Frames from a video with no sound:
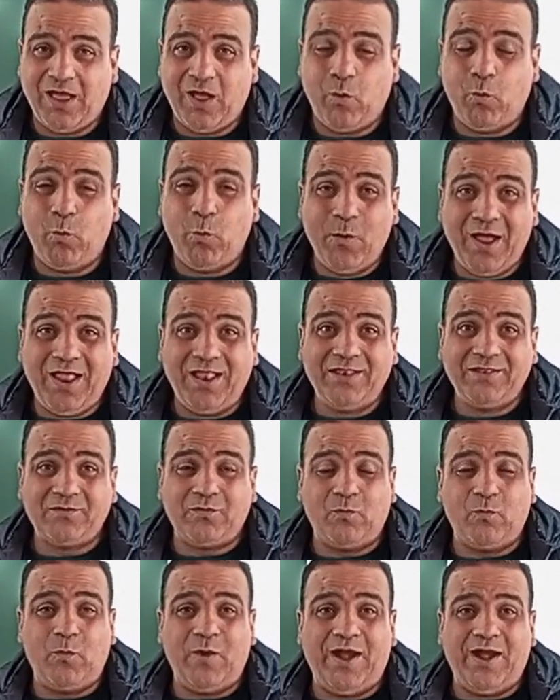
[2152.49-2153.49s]
A
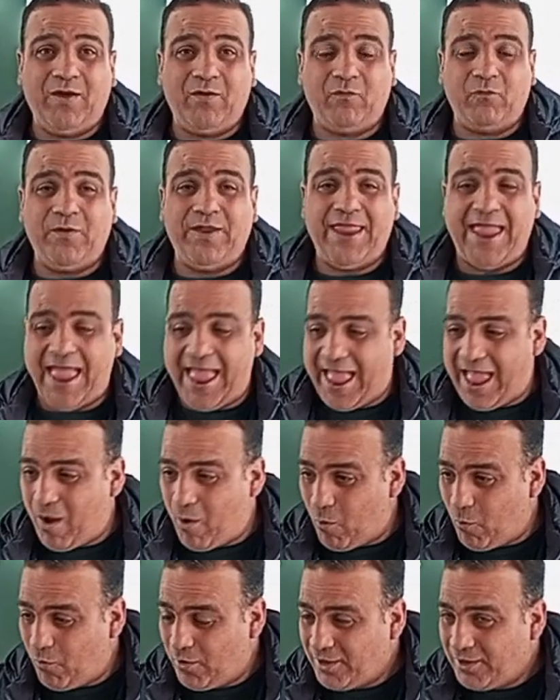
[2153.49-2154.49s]
world where we
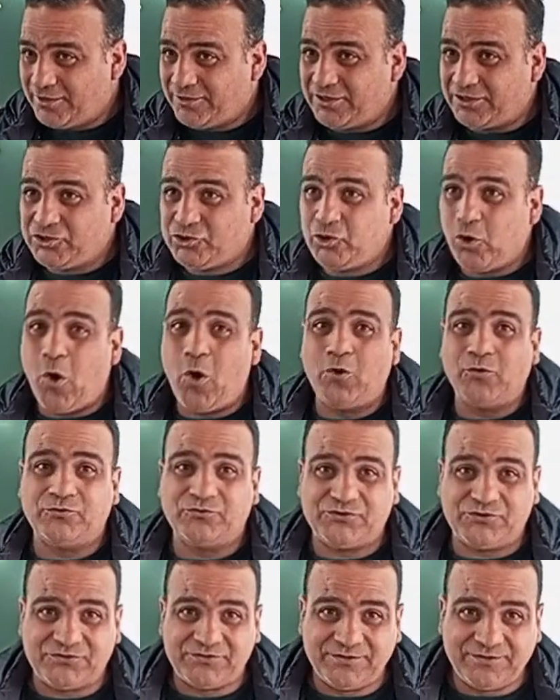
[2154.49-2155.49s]
have the
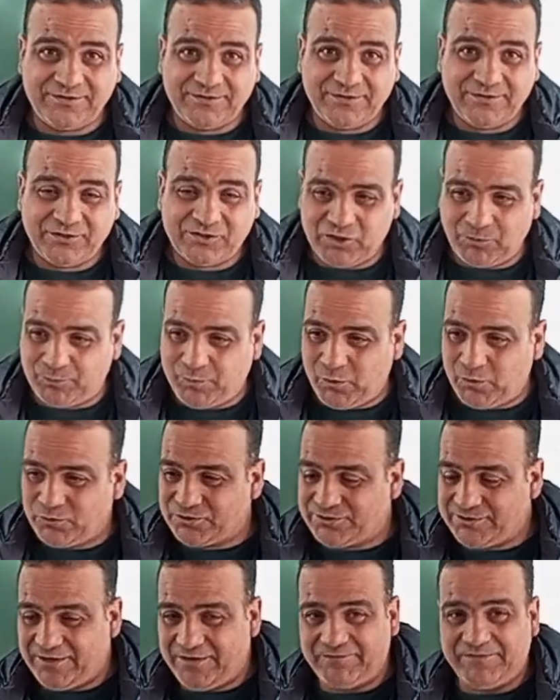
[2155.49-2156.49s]
tones.
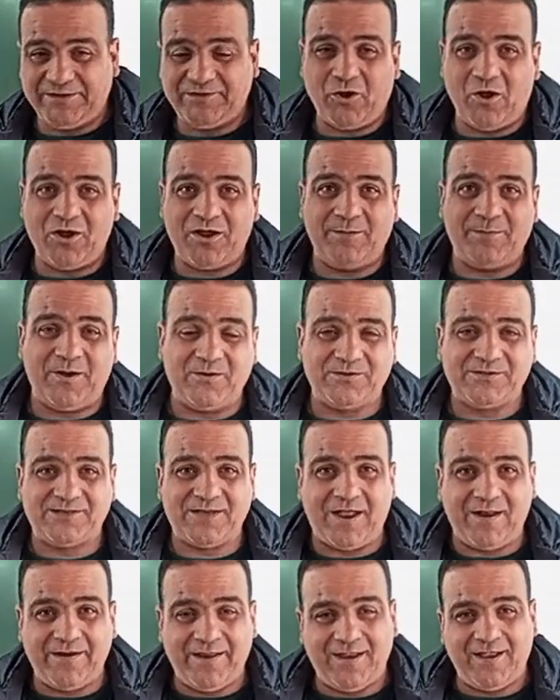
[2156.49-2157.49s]
Suppose if I talk about
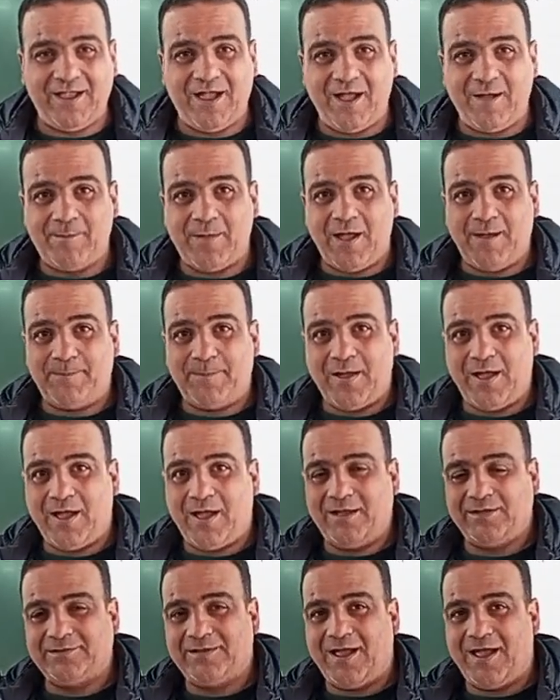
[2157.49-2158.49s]
sa, re, ga, ma,
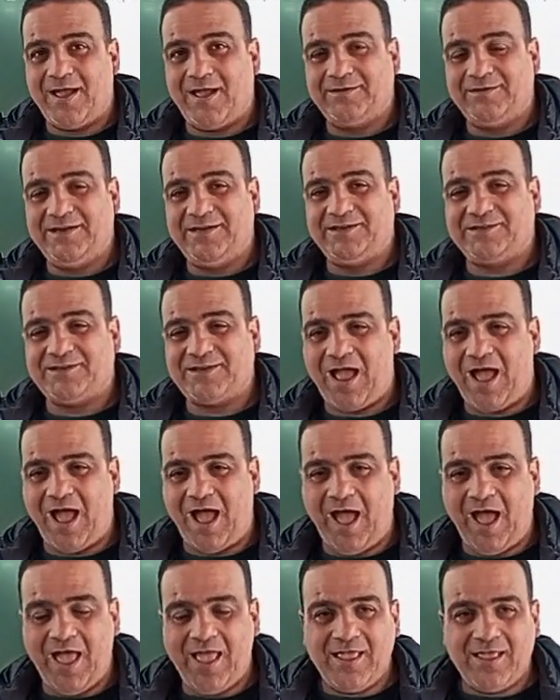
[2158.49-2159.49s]
pa, da, ni,
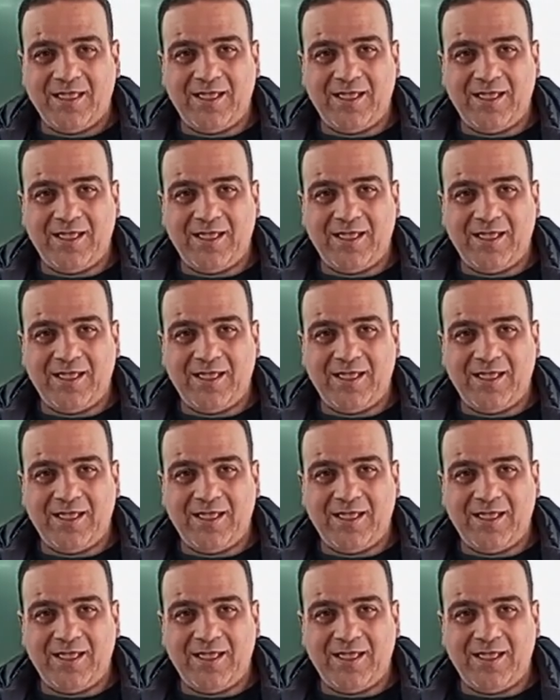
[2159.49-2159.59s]
sa,